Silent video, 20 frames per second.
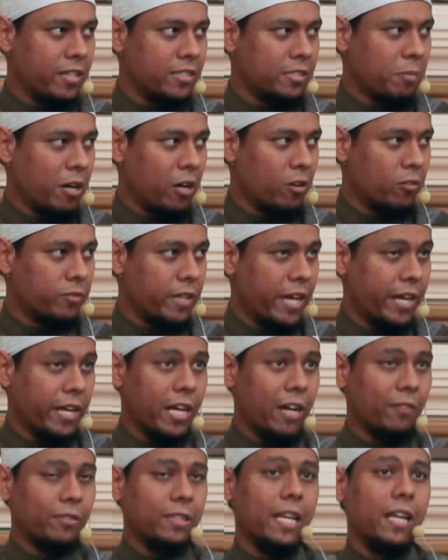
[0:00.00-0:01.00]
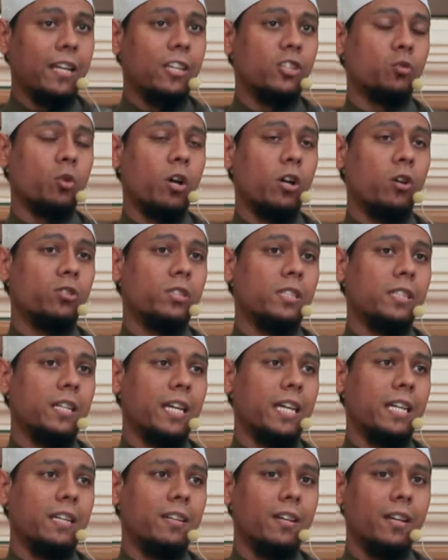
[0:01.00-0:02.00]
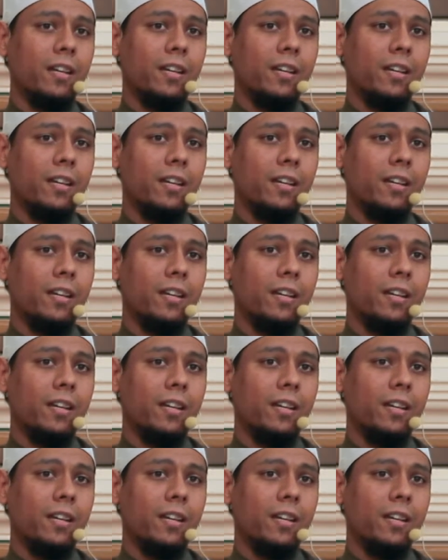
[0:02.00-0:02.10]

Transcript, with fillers: his mouth, and then after that he swallows it again.